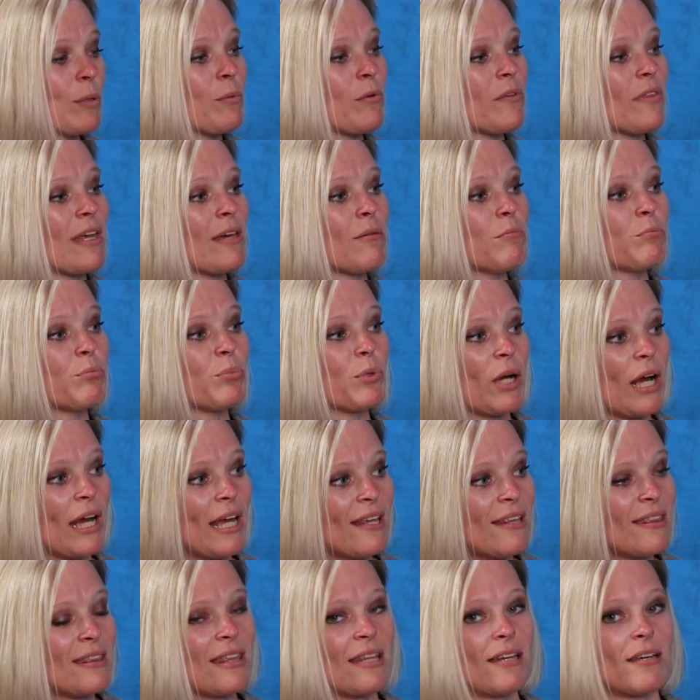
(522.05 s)
will then
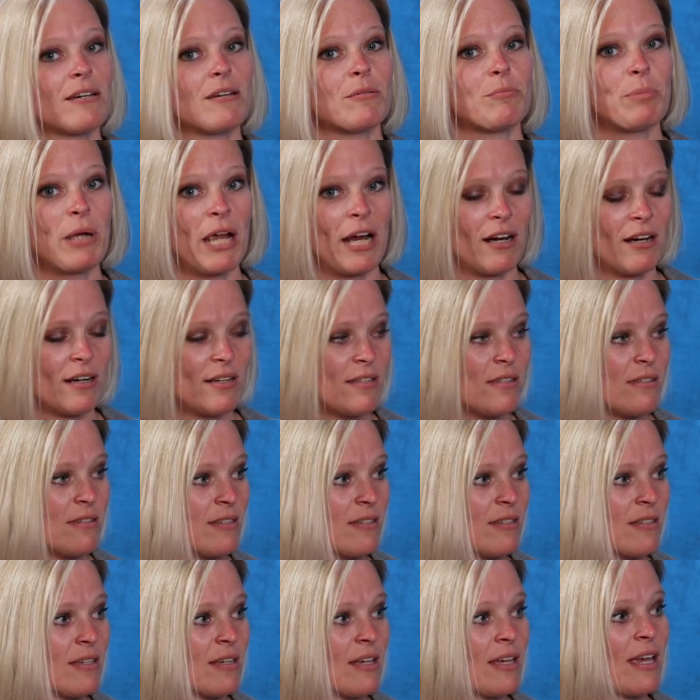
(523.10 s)
break the
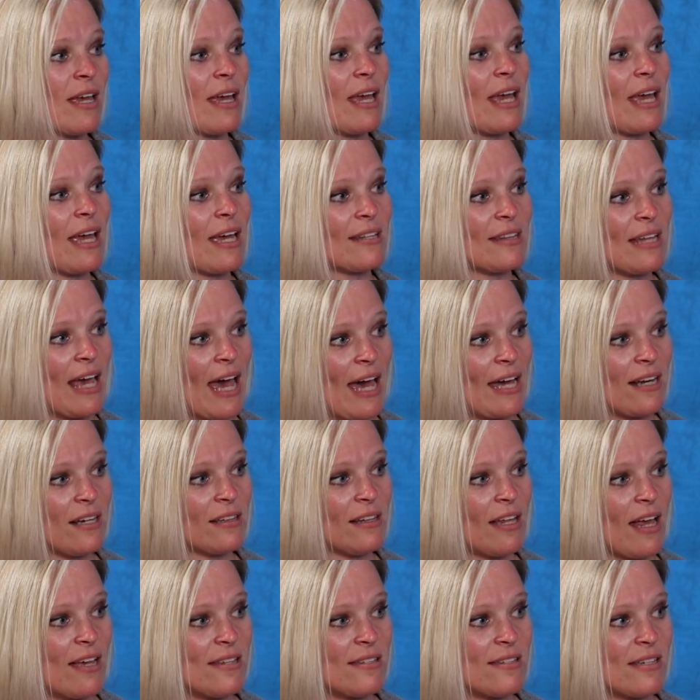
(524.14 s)
parents and the
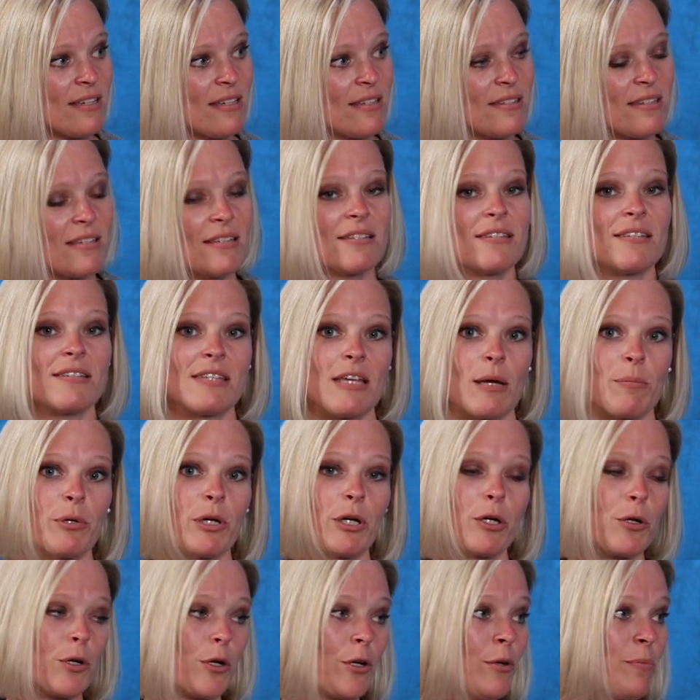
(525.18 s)
adolescents into
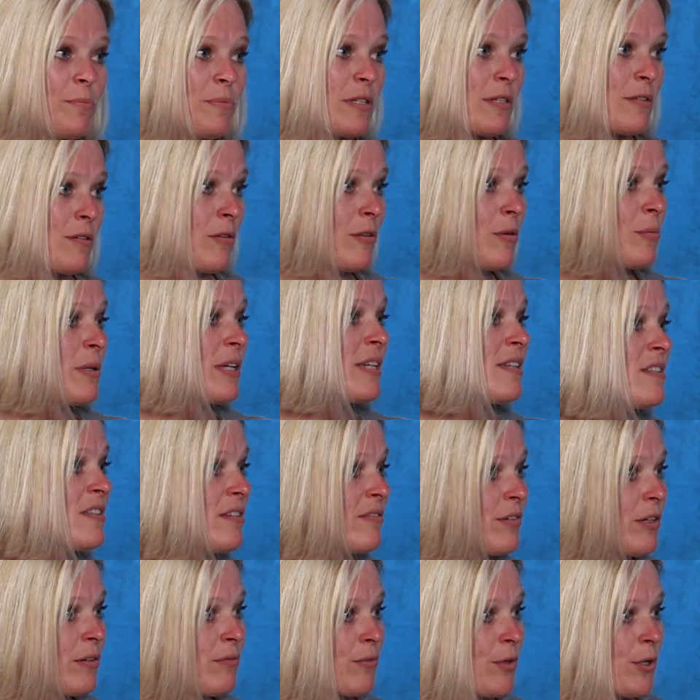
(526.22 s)
separate groups, so they'll be in
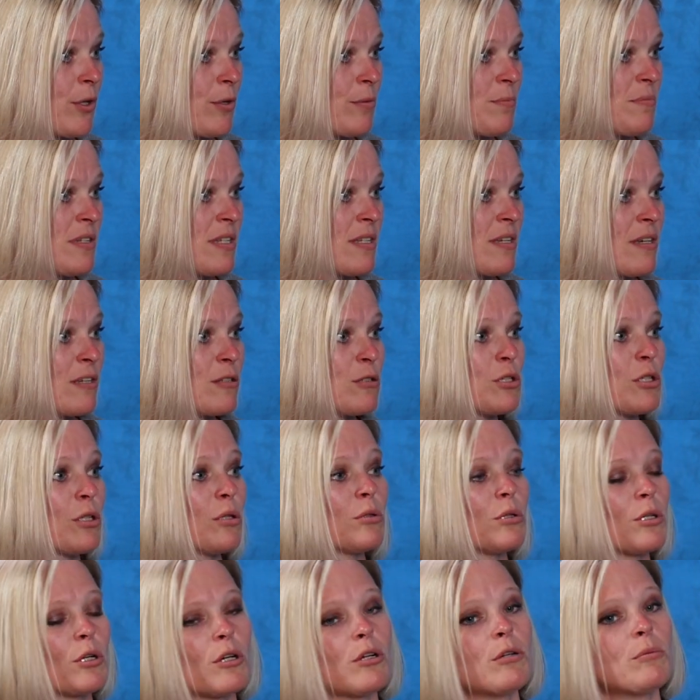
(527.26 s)
different rooms to
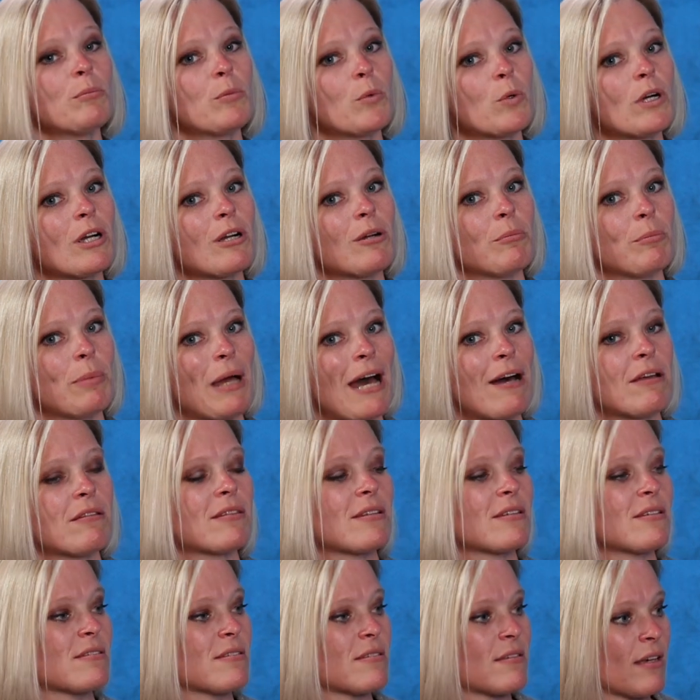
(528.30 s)
learn more about
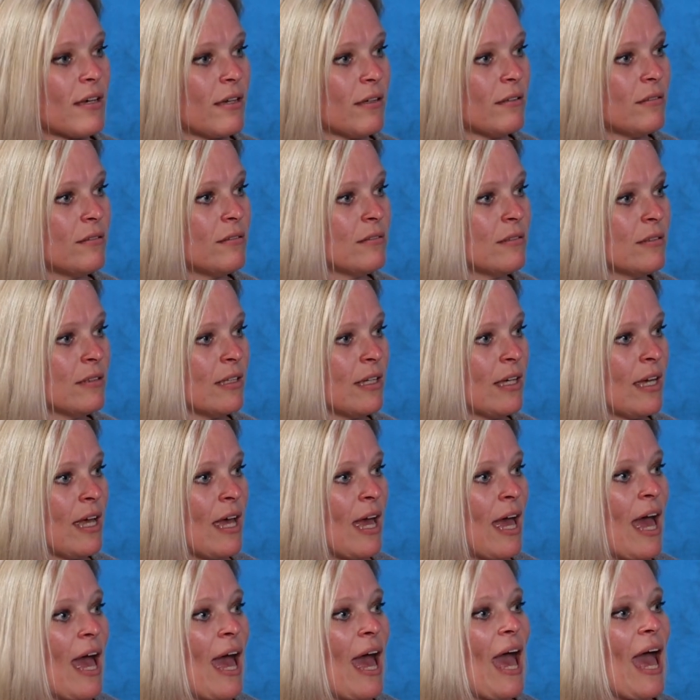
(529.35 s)
the skill
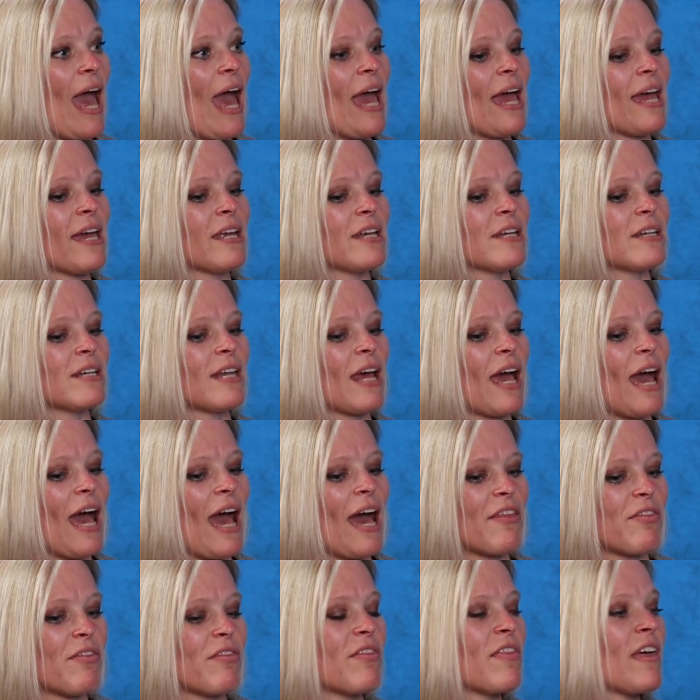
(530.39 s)
and
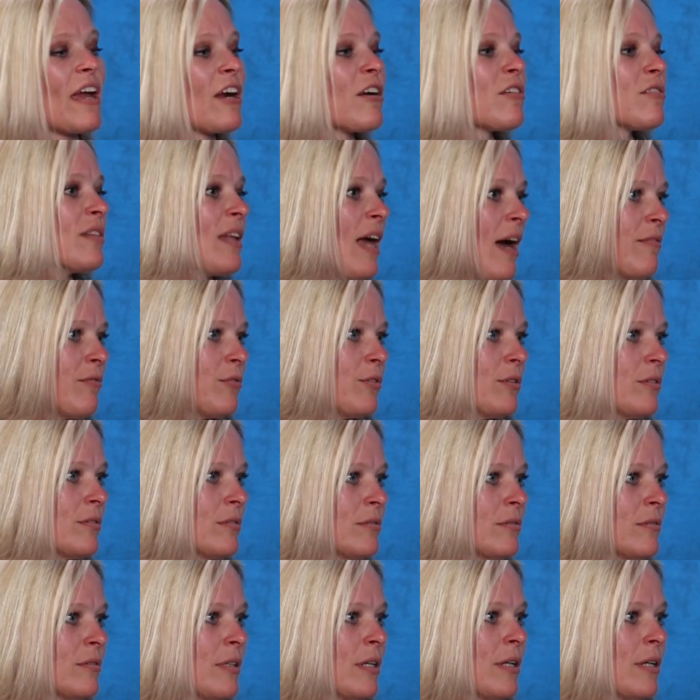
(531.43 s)
at their level.